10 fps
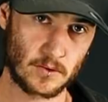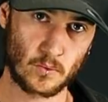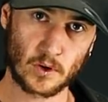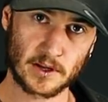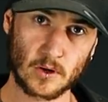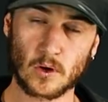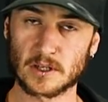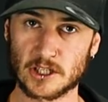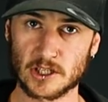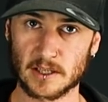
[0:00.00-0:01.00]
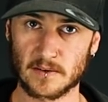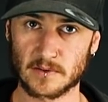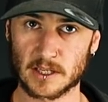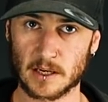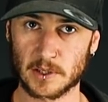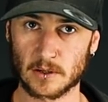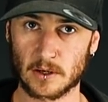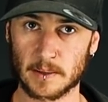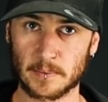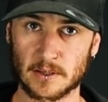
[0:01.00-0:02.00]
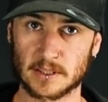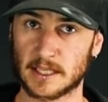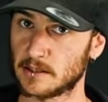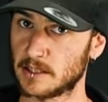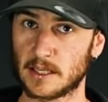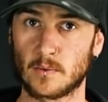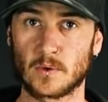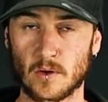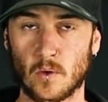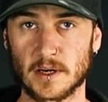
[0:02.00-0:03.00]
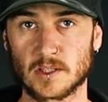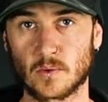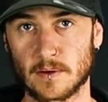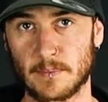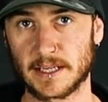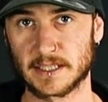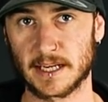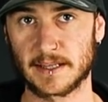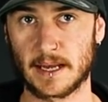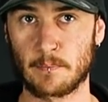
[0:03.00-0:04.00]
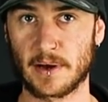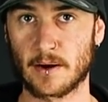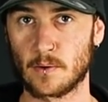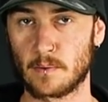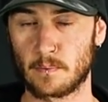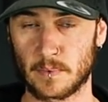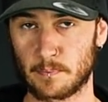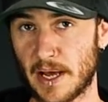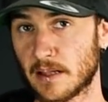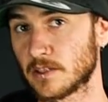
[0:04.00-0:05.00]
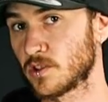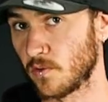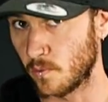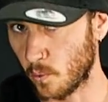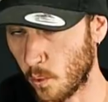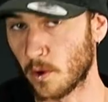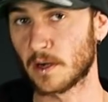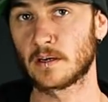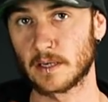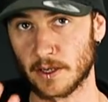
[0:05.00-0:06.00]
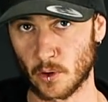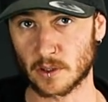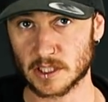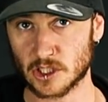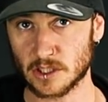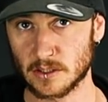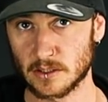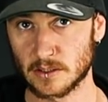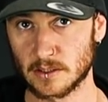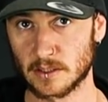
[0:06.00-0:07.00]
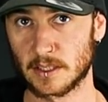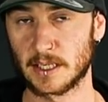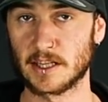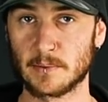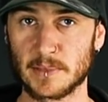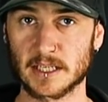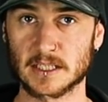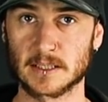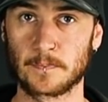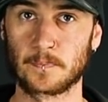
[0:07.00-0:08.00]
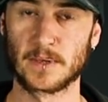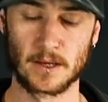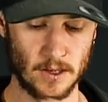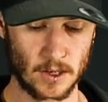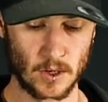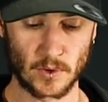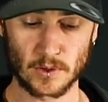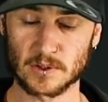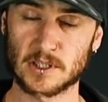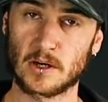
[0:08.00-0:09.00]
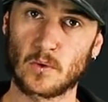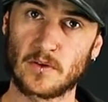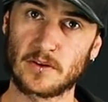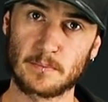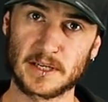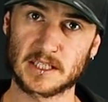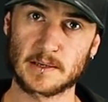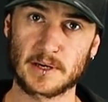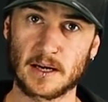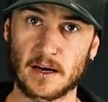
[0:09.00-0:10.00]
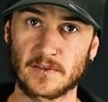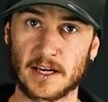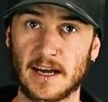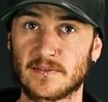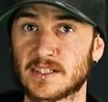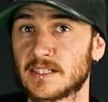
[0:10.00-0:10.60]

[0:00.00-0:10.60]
What are the oxygen levels going to be like? Because as I said, we always want to maintain that balance of water and oxygen in the mix. We also want the mix to be able to have